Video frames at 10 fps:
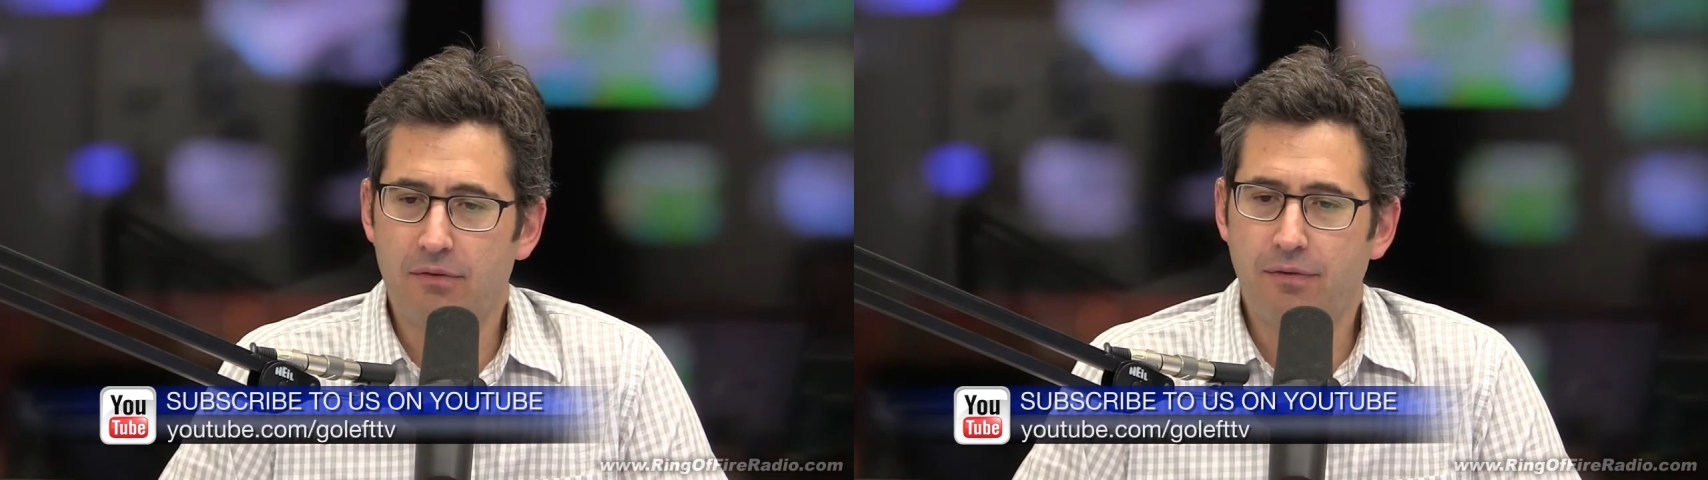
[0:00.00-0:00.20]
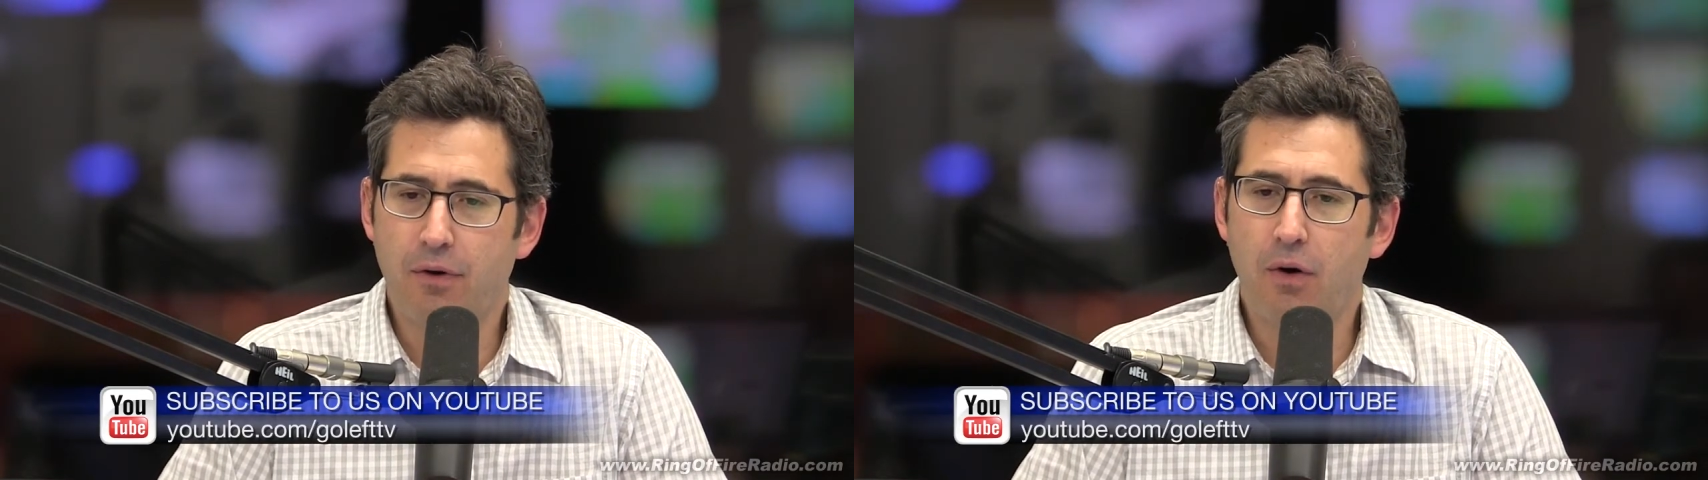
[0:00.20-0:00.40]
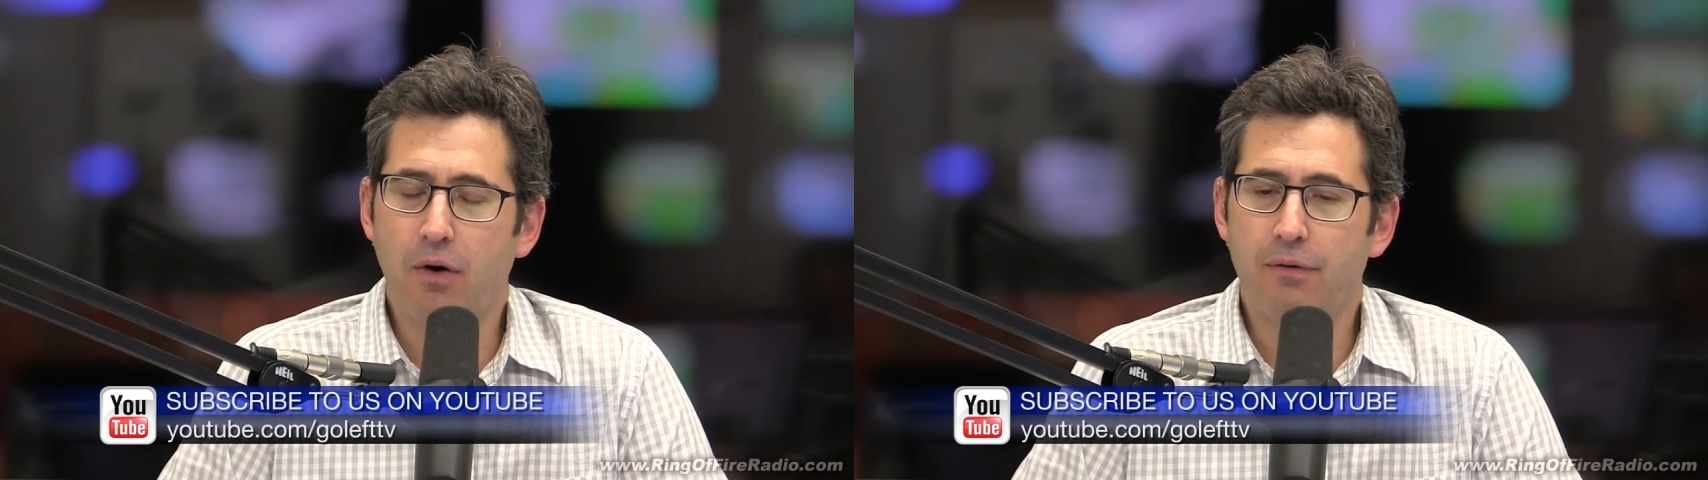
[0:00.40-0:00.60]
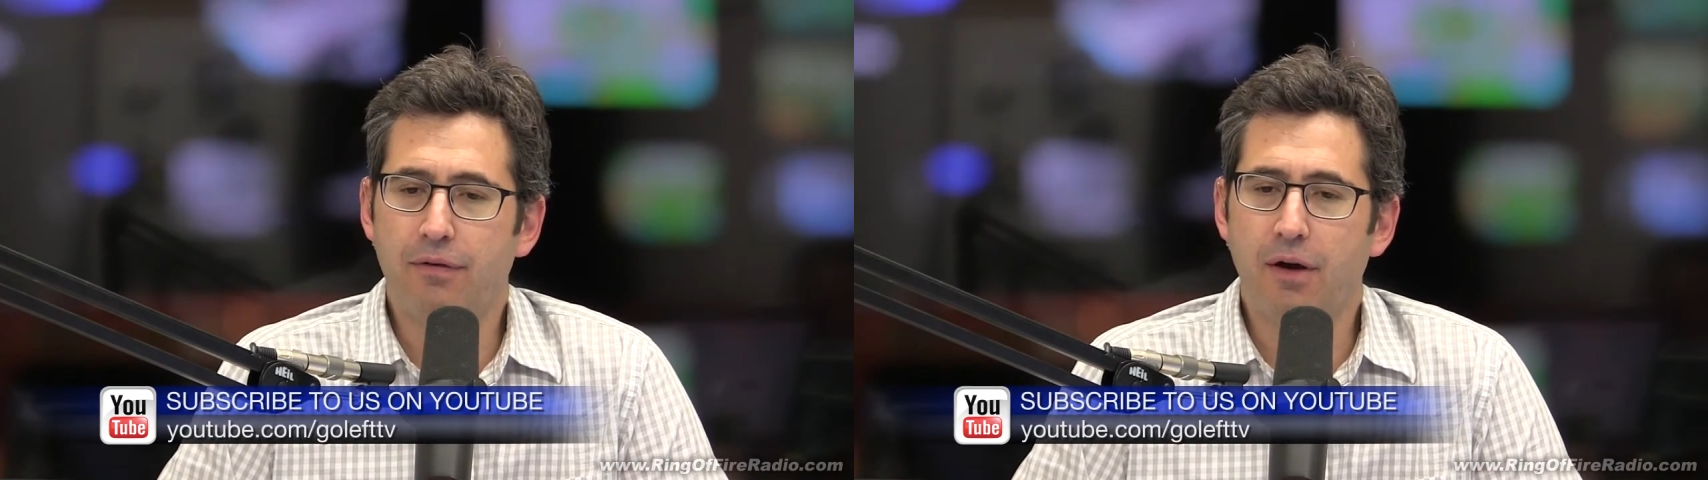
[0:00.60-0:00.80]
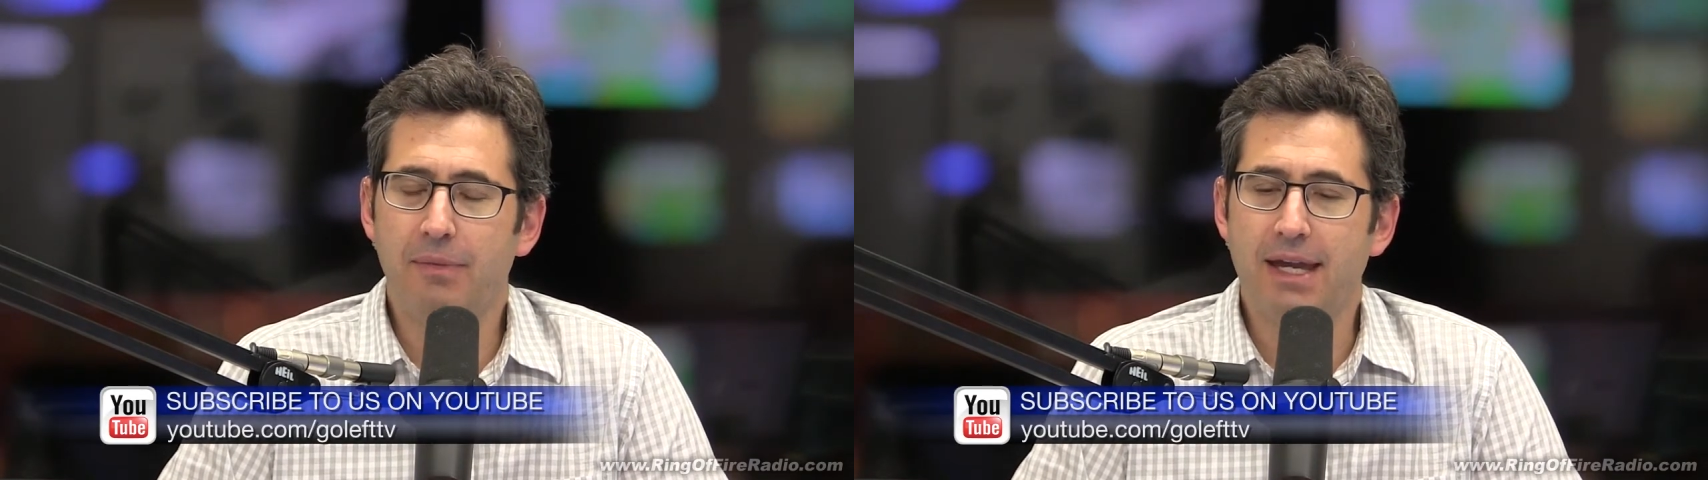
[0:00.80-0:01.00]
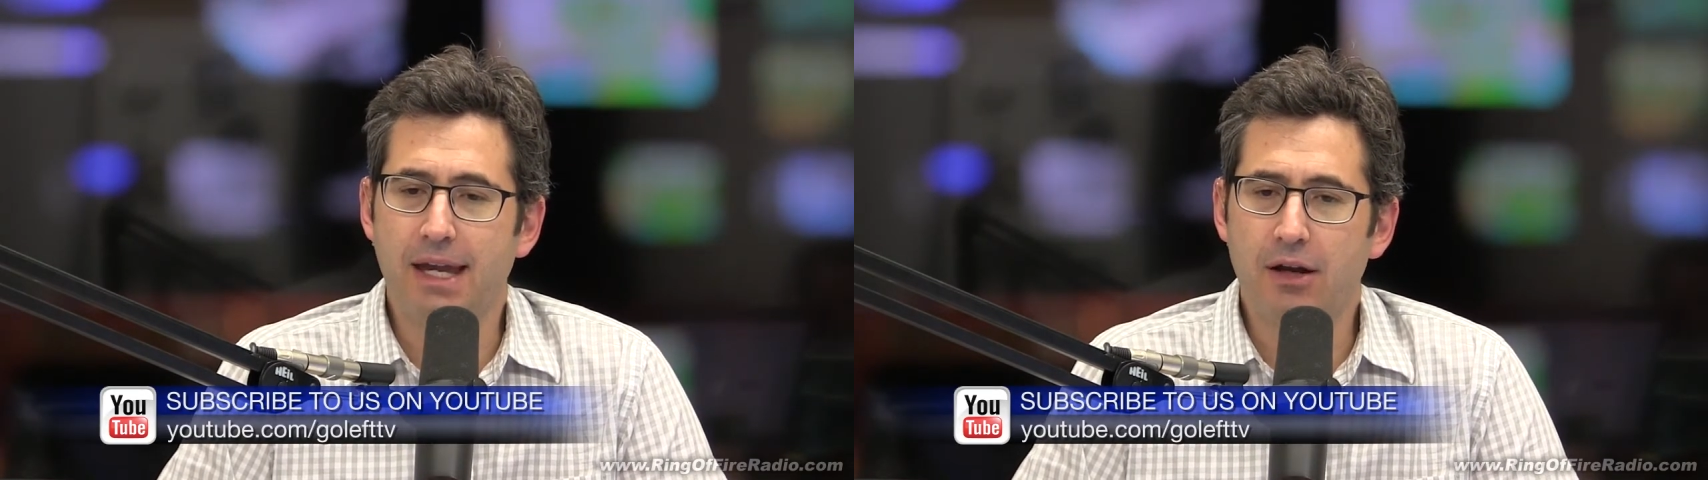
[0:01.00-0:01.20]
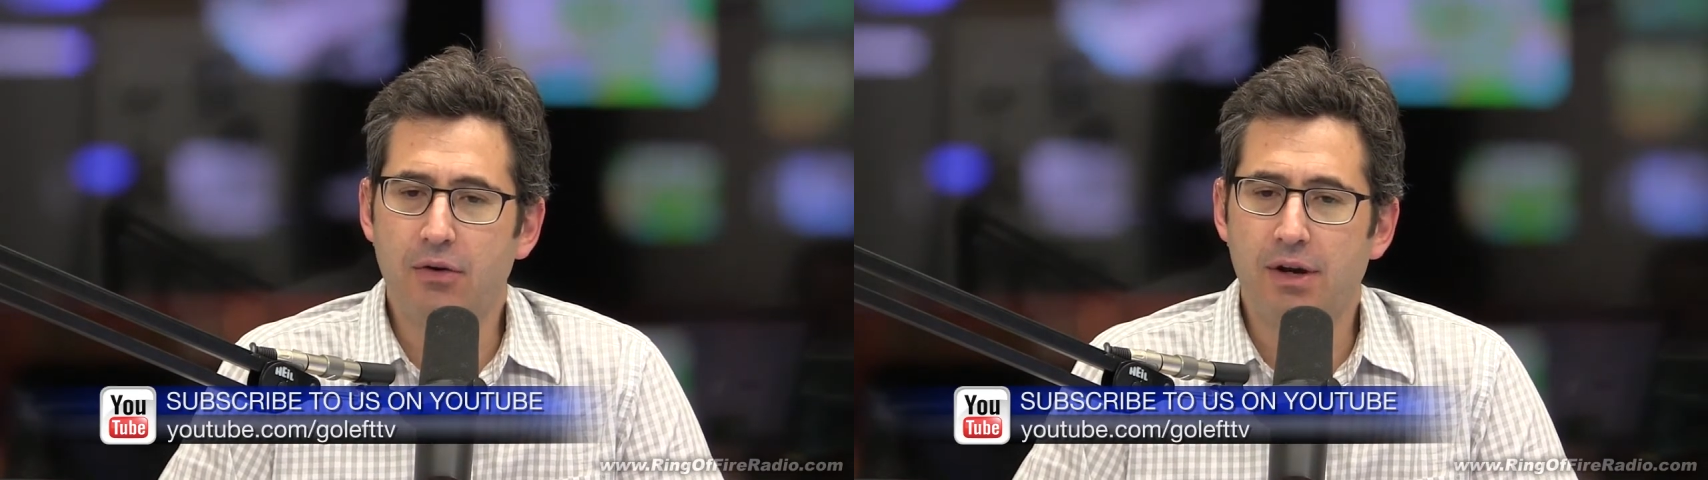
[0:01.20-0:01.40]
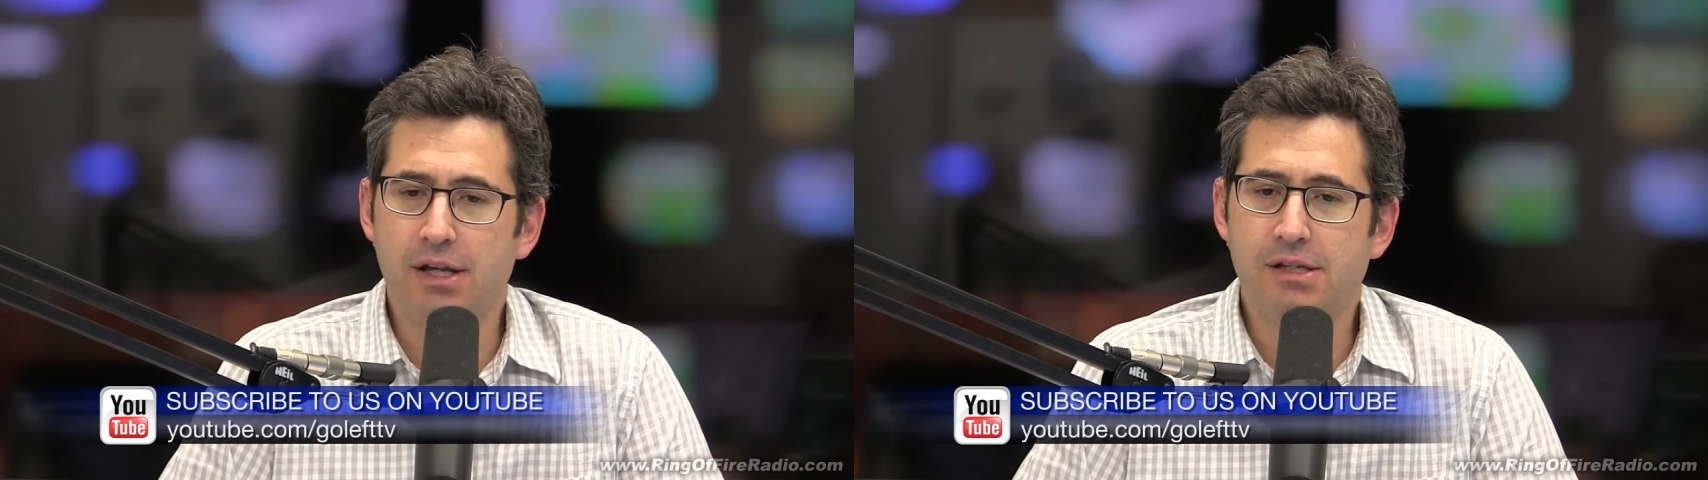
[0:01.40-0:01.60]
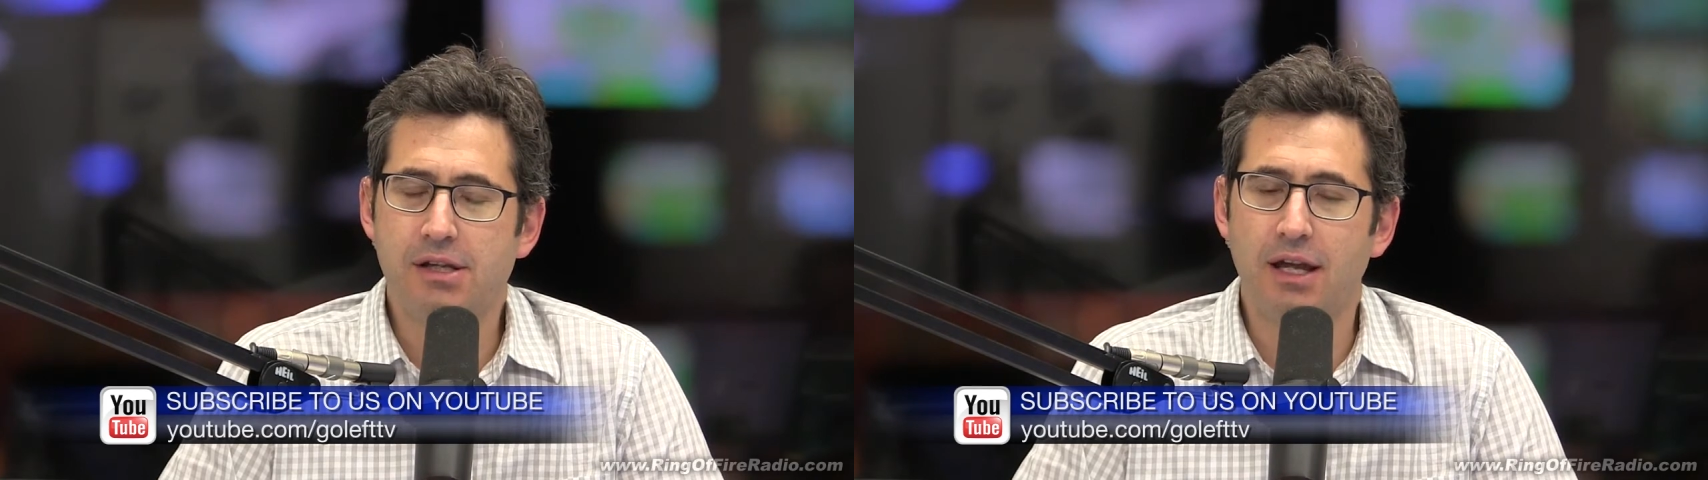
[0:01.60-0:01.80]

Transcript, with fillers: for from the increase